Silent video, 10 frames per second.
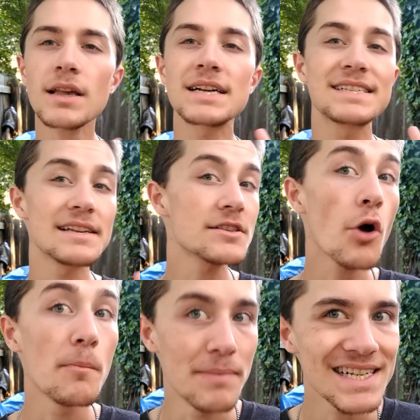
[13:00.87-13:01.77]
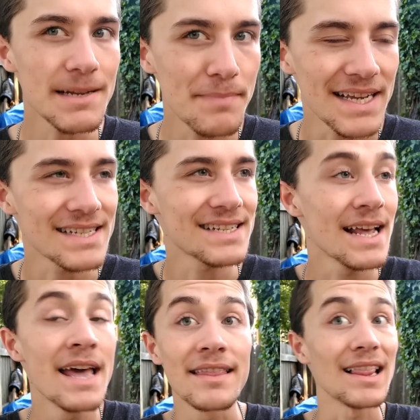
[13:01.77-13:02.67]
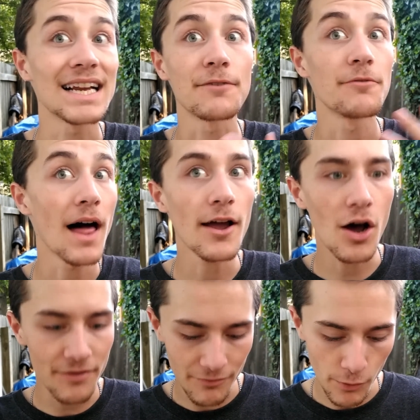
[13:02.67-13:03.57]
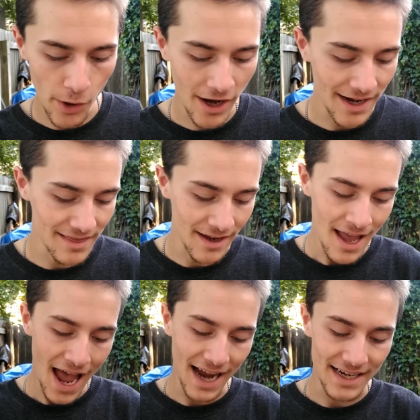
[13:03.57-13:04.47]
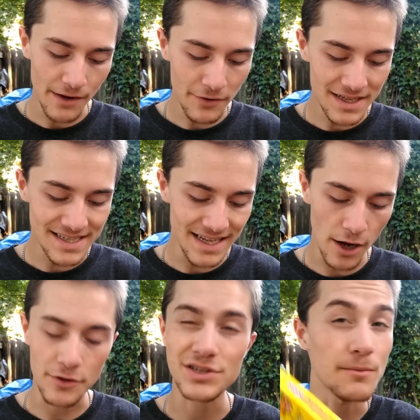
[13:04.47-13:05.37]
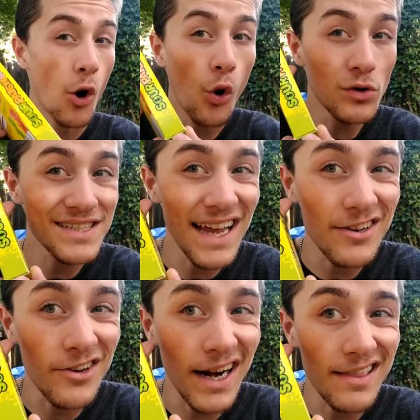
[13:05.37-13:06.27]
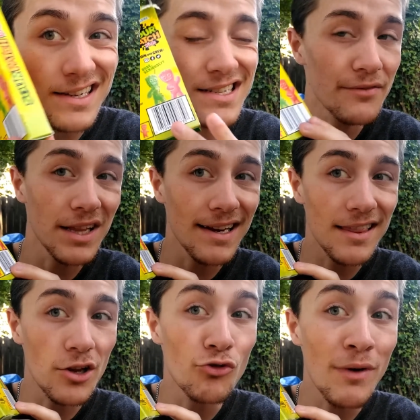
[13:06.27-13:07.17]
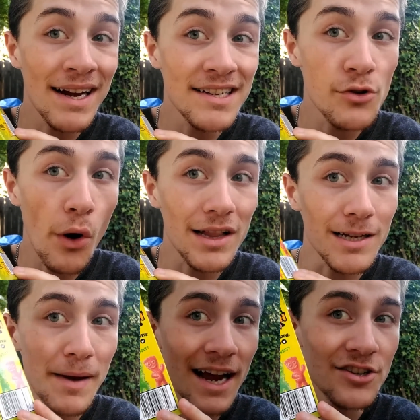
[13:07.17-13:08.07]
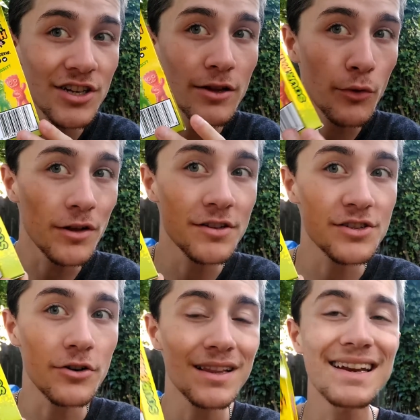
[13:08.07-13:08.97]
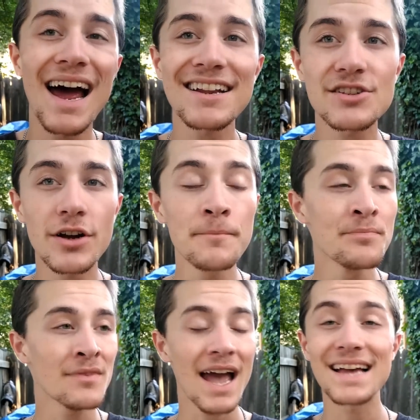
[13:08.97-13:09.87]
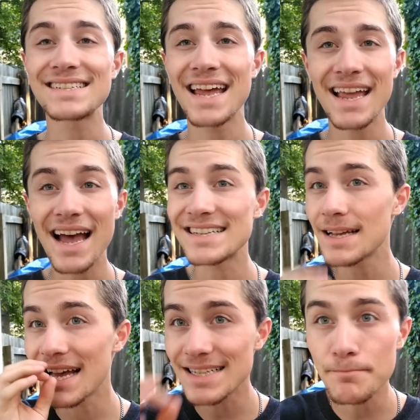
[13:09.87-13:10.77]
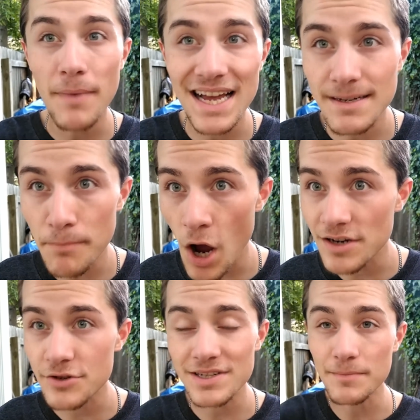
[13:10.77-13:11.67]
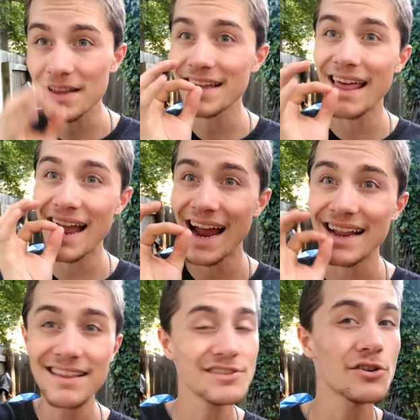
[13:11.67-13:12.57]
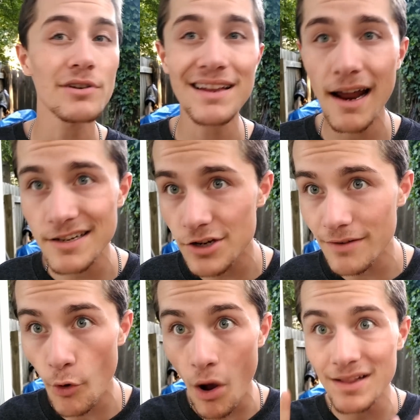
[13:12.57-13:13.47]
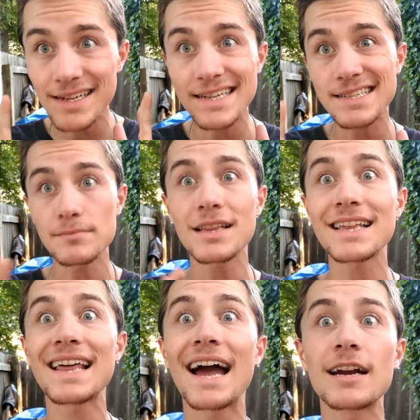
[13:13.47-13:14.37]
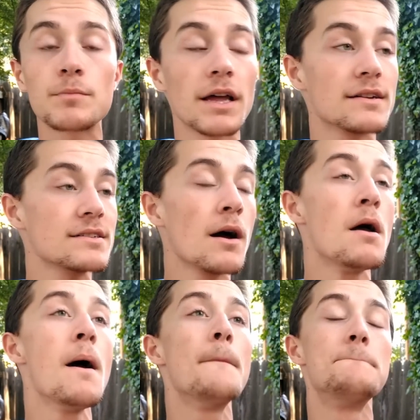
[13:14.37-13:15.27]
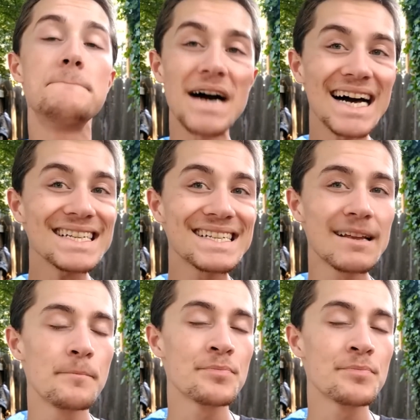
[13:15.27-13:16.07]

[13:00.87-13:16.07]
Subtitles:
since there are bits and pieces that like to fly off everywhere kind of thing, I can definitely see how there's some holes down here kind of thing. It's definitely not the greatest quality packaging in the world. Certainly not as good as a box or something like that kind of thing. Certainly not as good of quality as something like that, I gotta be honest. But